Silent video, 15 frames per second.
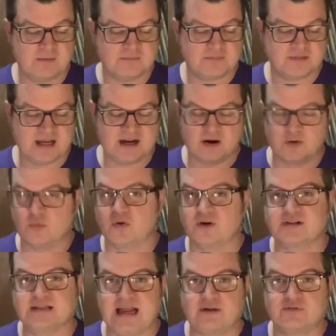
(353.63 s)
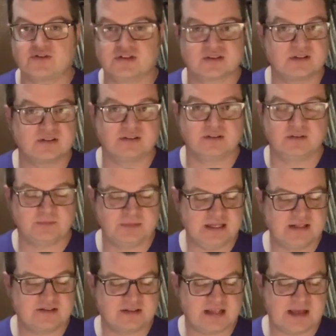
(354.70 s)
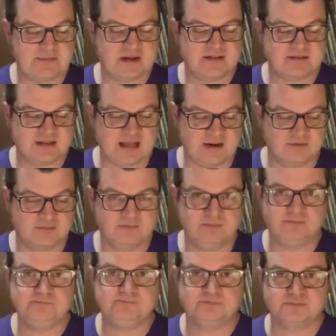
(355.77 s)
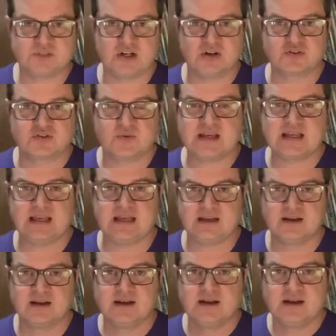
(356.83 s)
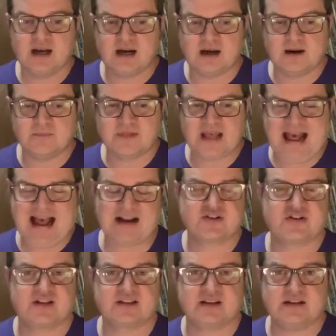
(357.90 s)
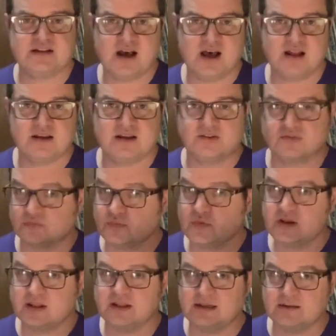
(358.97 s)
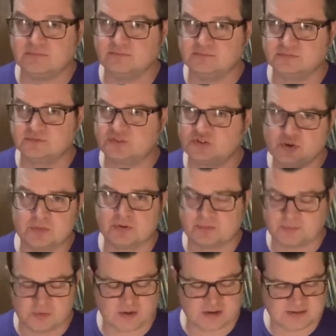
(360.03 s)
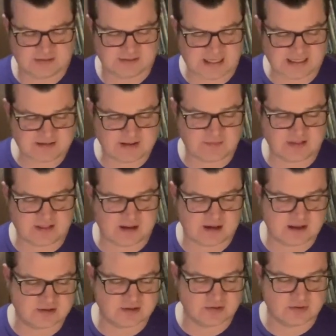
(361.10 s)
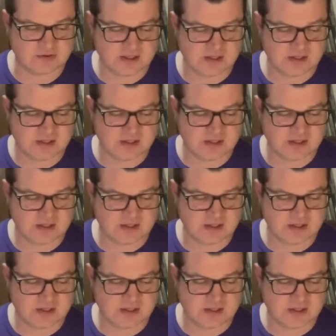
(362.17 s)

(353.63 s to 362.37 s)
They are worn down just a little bit. So that means that, you know, tweaking the action at the nut is really super important. That's something that I do.